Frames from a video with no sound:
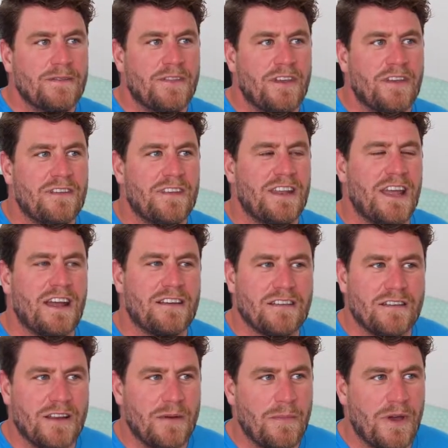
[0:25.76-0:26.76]
does that
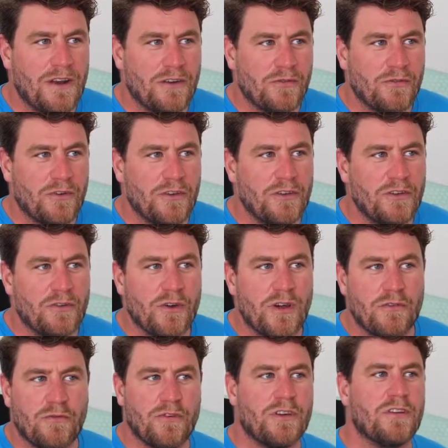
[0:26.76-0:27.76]
actually matter for you
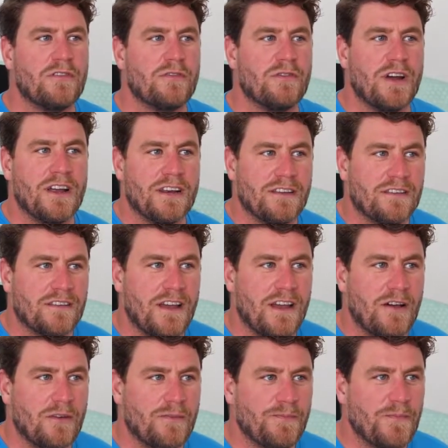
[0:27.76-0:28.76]
and for your riding
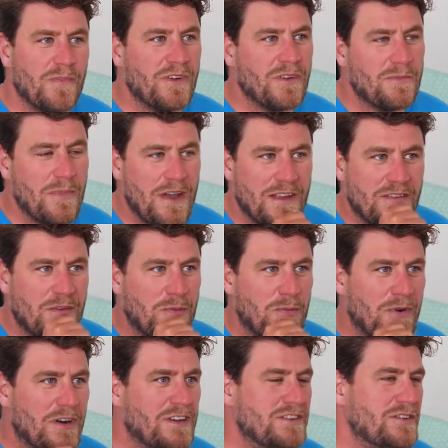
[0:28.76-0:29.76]
style? It might
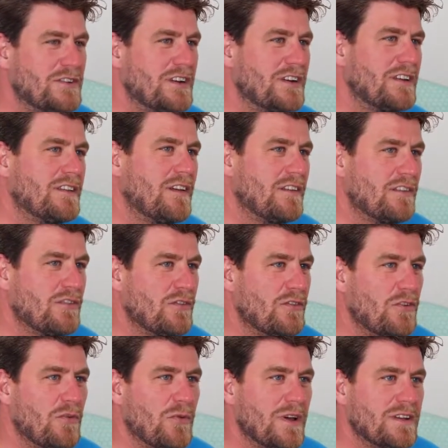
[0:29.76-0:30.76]
surprise you that it doesn't
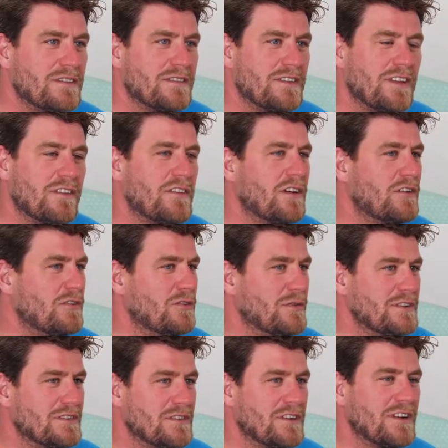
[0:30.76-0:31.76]
always. It's not
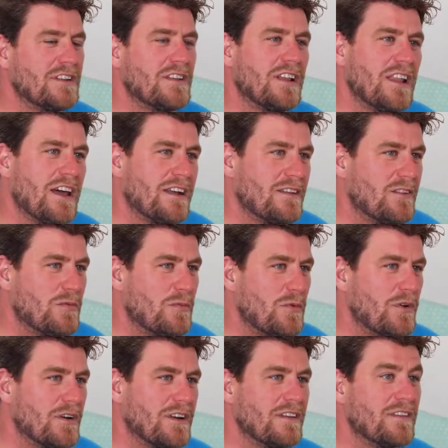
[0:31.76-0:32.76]
always so that the lightest
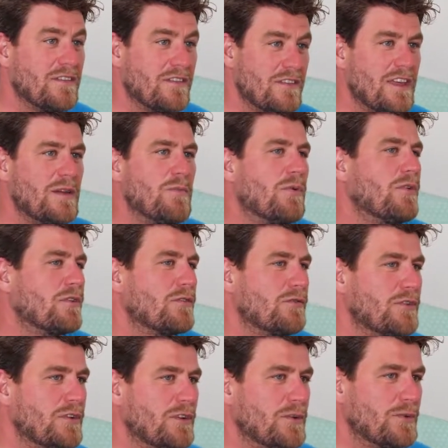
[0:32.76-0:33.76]
board is the board
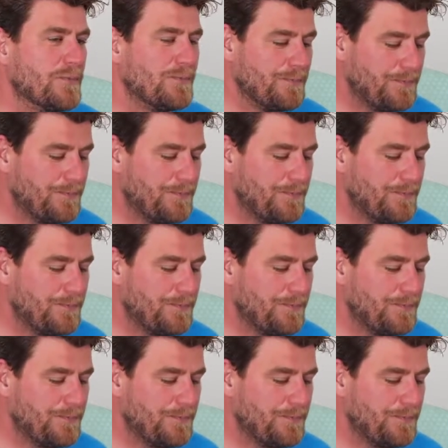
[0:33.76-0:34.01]
for you.